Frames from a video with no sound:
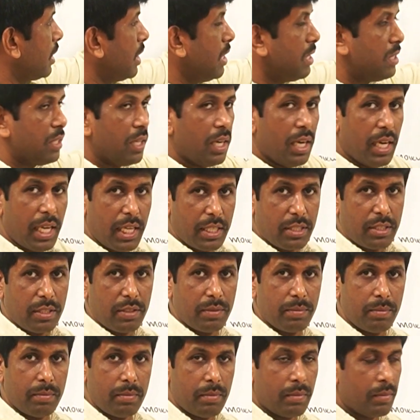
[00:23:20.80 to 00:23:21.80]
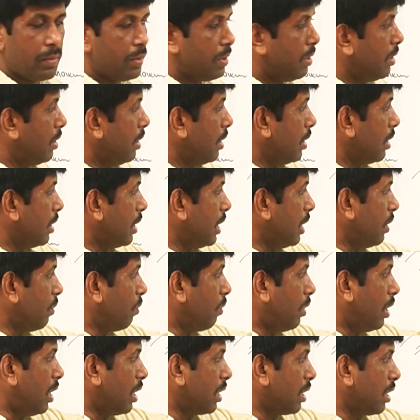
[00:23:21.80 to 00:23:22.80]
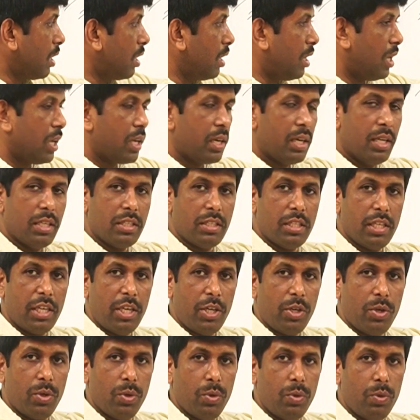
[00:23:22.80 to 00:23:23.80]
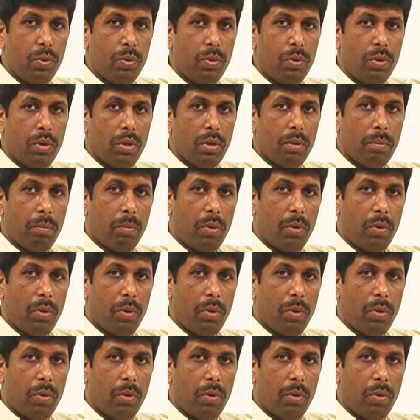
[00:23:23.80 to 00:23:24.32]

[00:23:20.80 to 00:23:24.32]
is less, then water not necessary to